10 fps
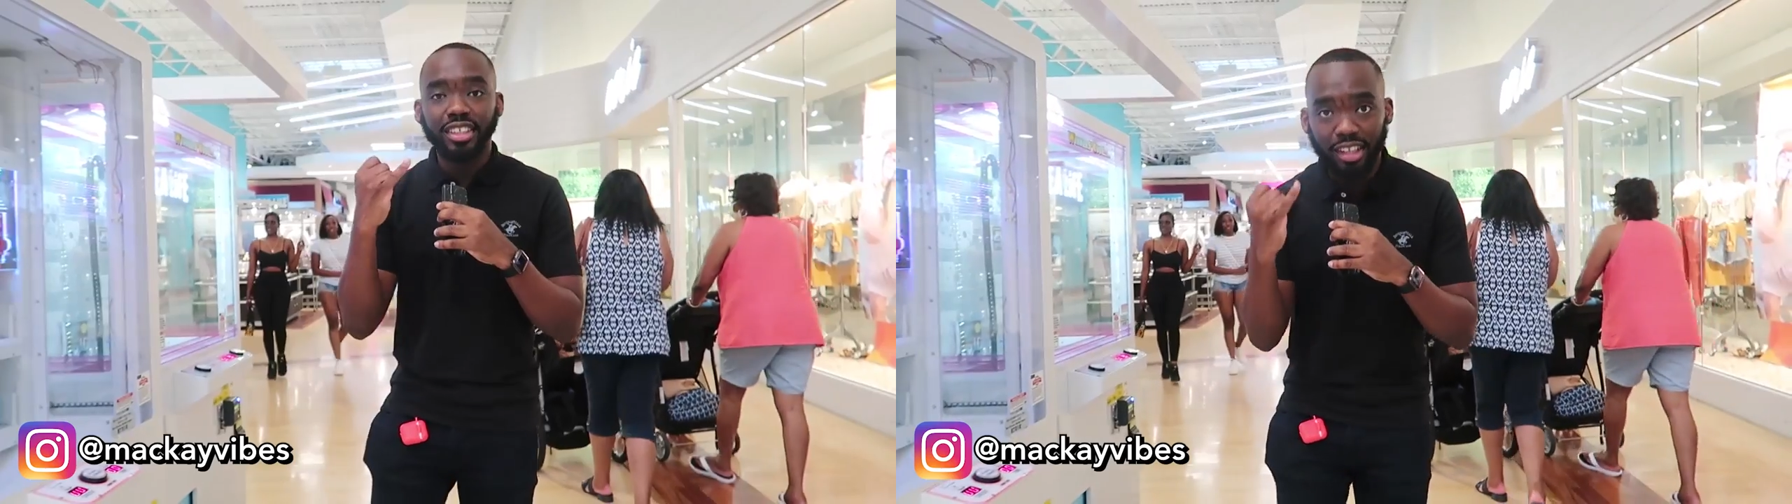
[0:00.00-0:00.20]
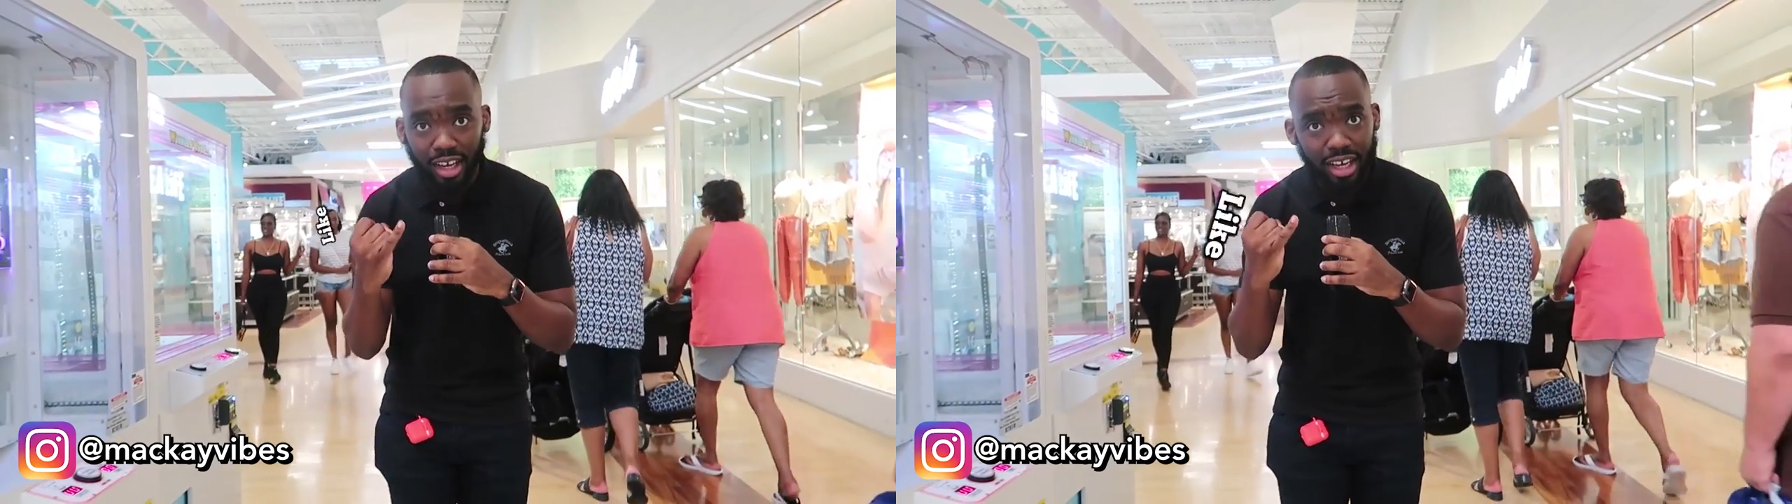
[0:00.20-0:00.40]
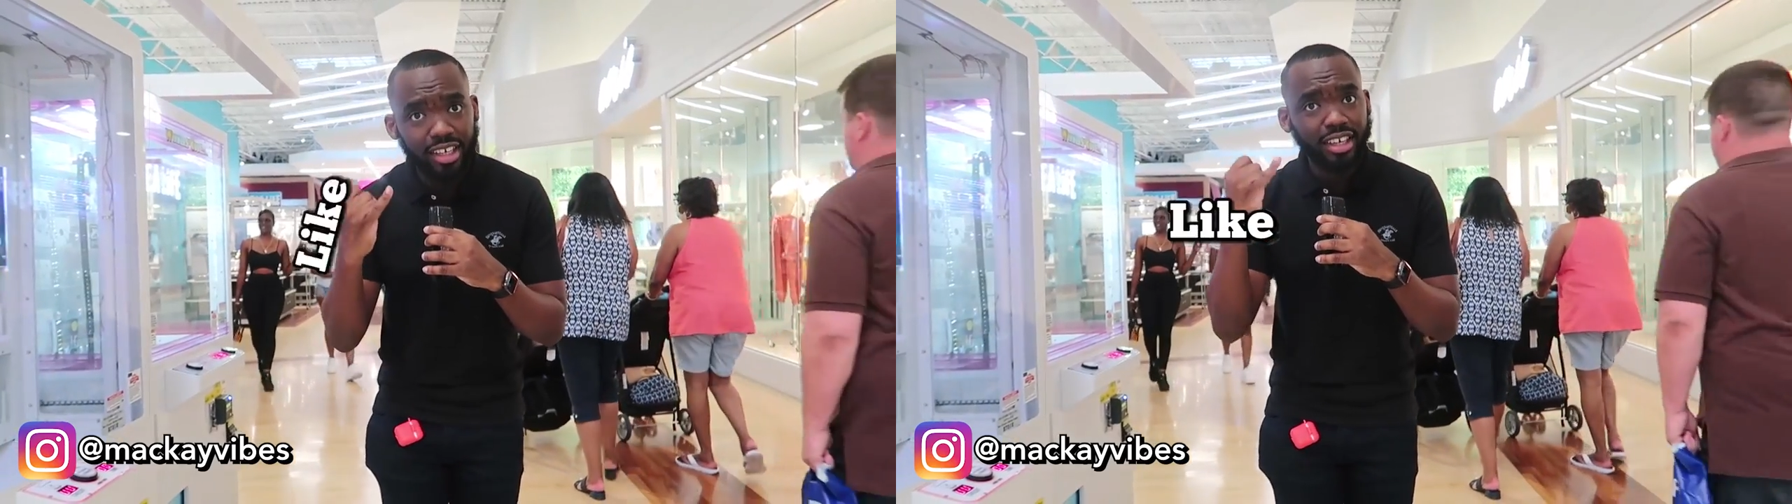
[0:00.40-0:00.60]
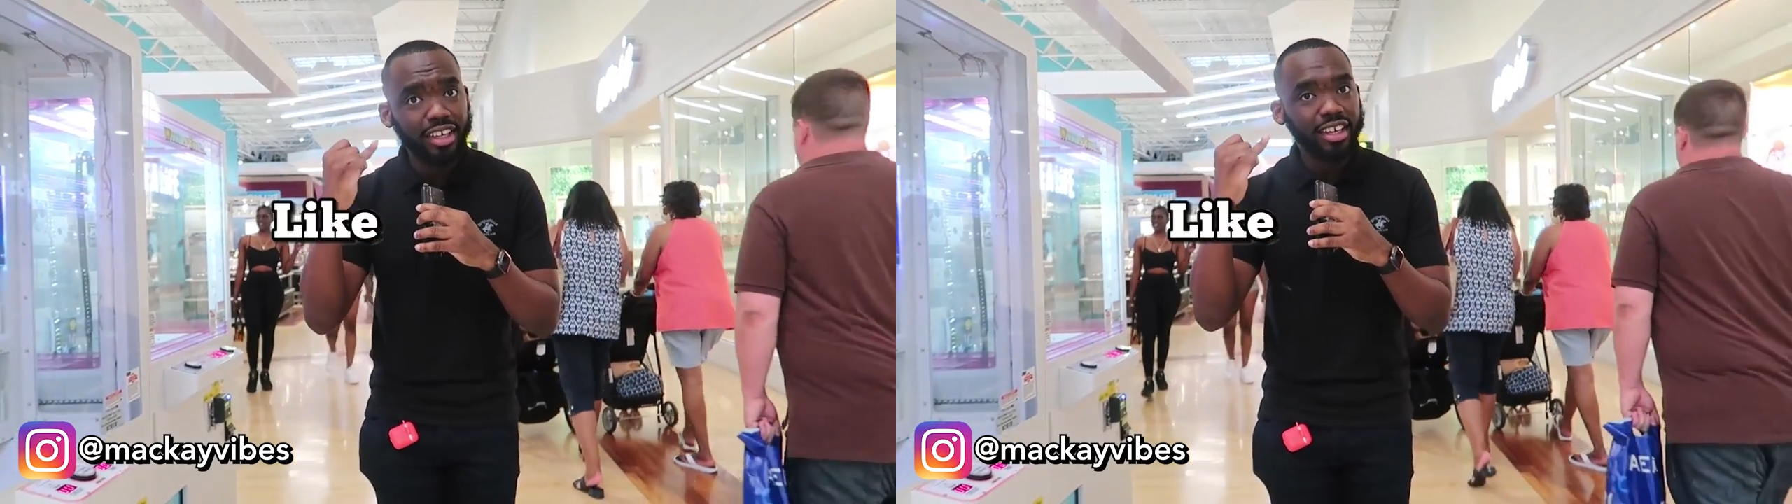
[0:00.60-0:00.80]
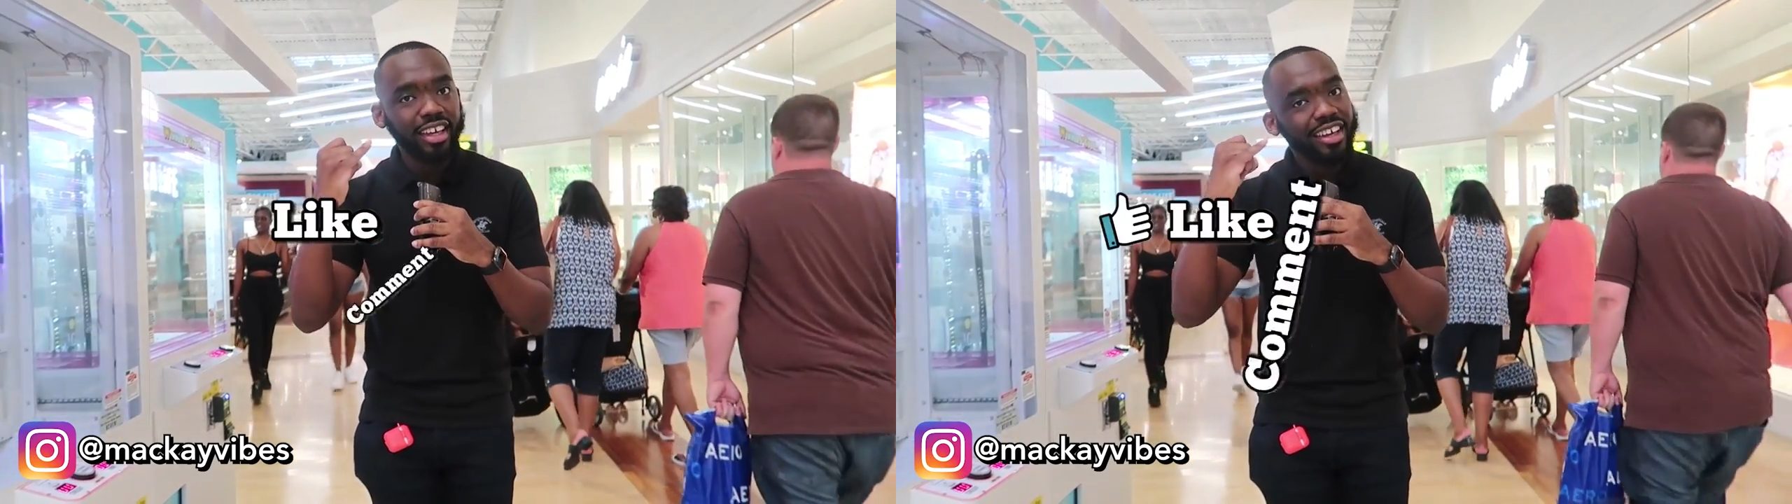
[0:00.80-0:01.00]
to like,
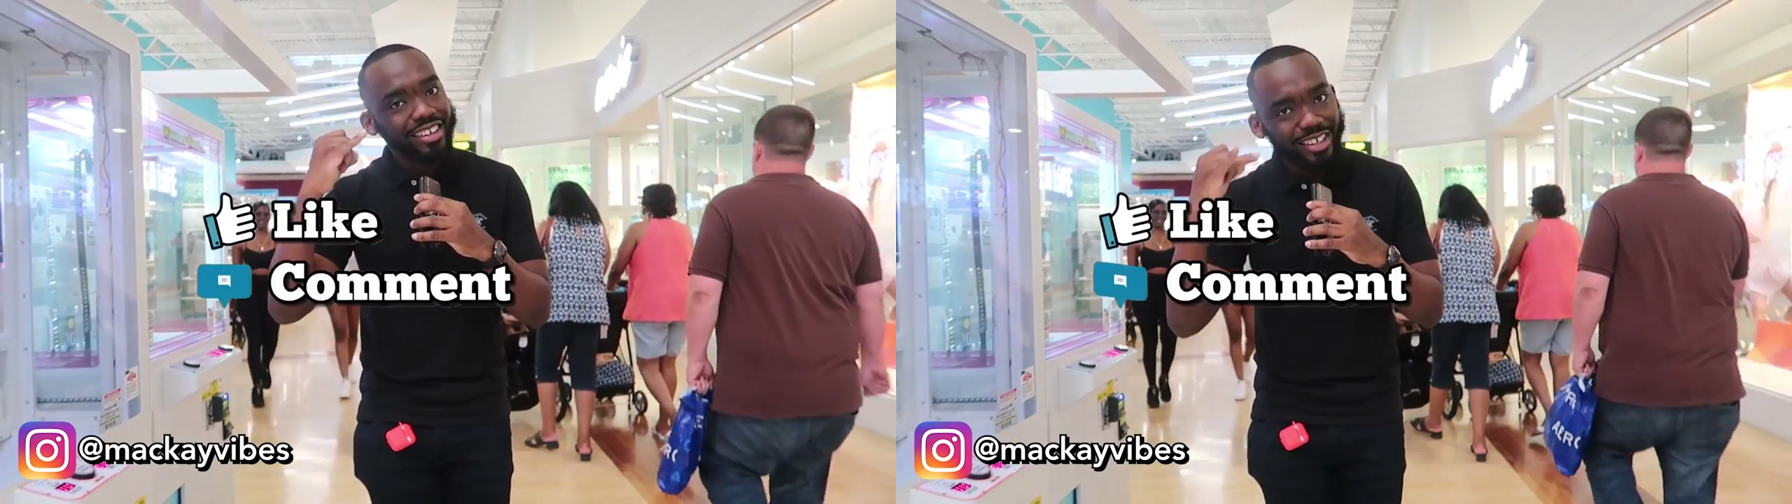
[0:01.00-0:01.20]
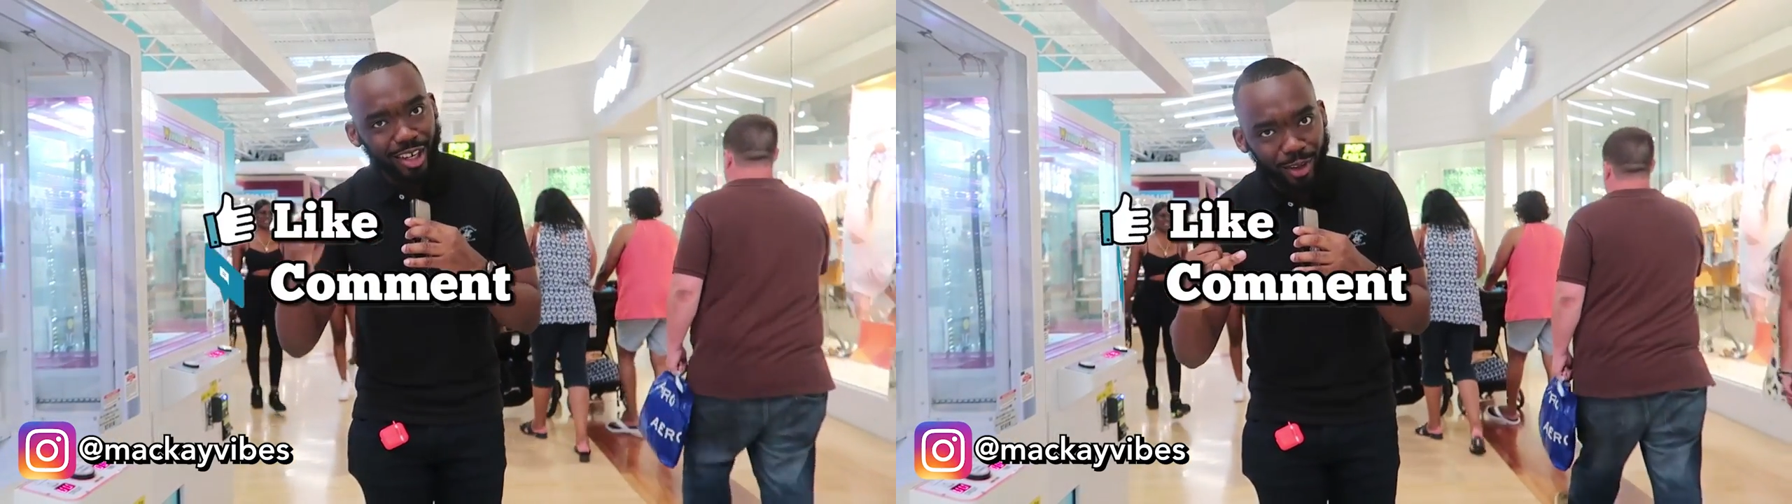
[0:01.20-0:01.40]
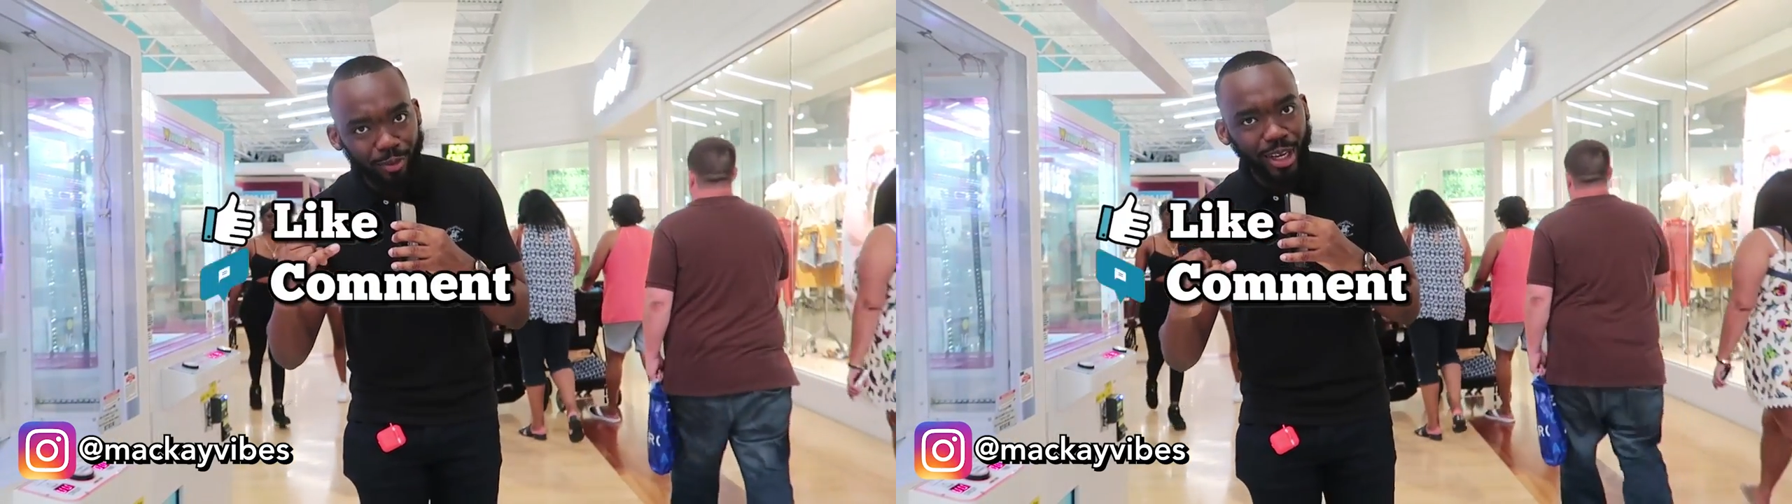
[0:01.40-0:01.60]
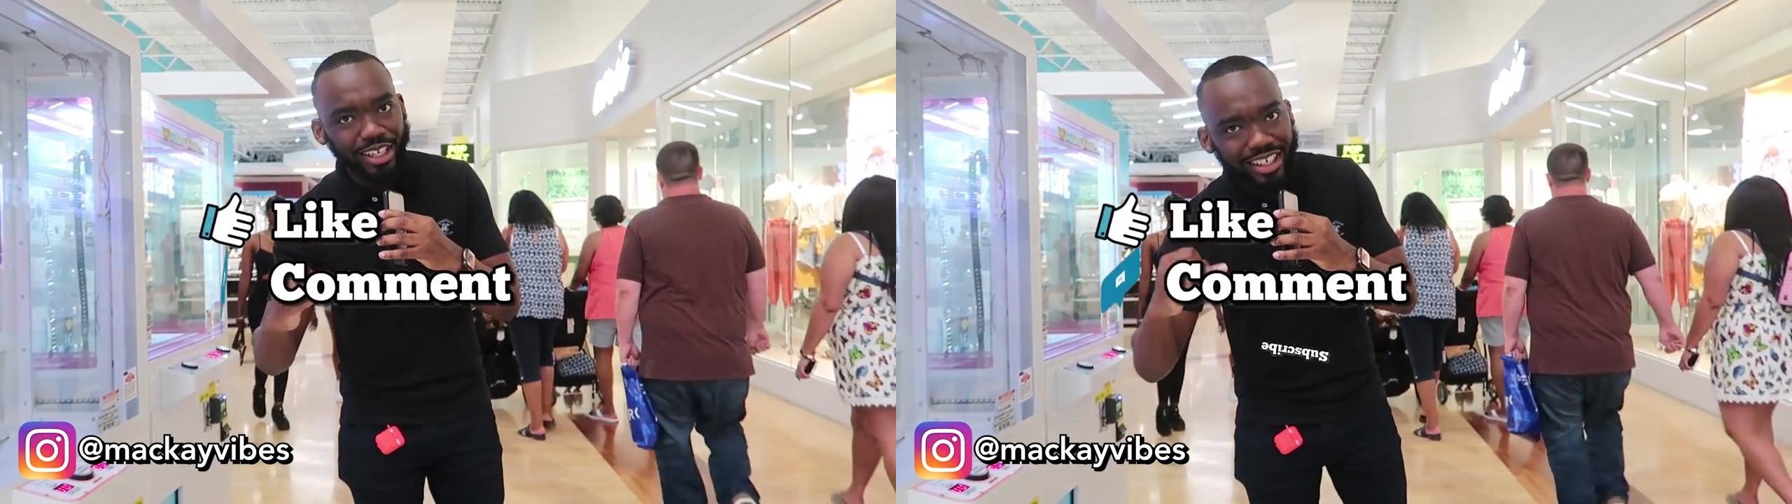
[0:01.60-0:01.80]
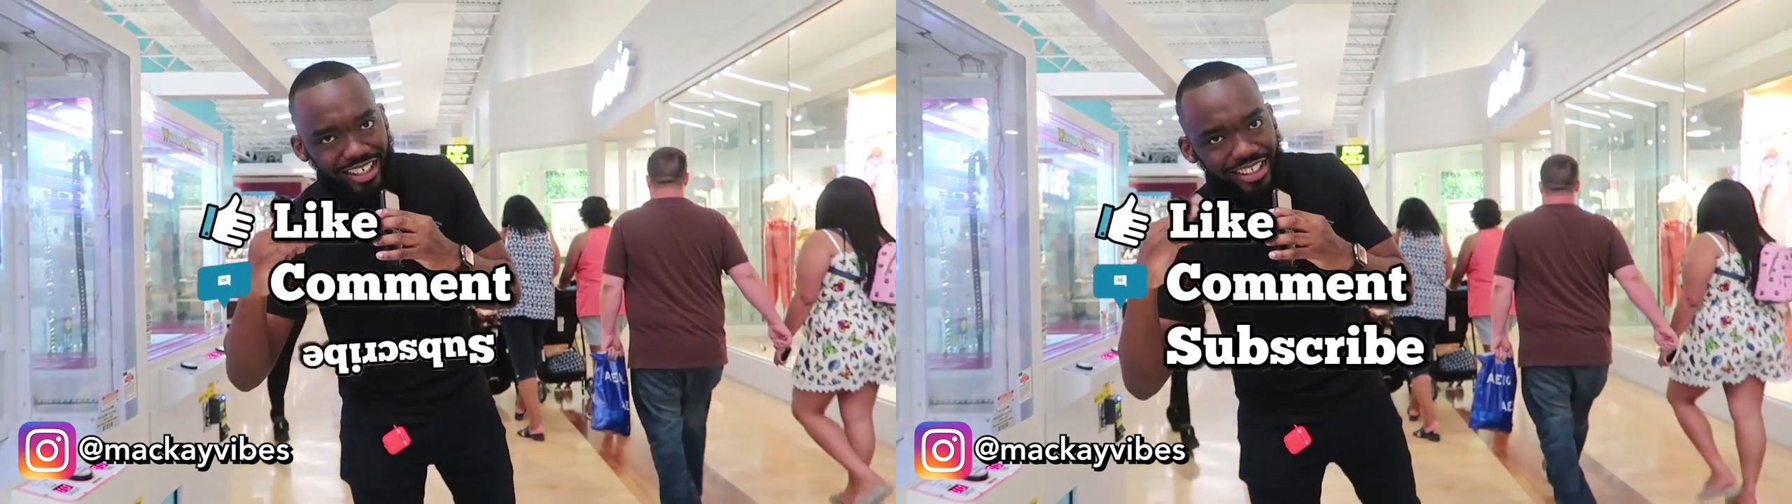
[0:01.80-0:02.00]
comment,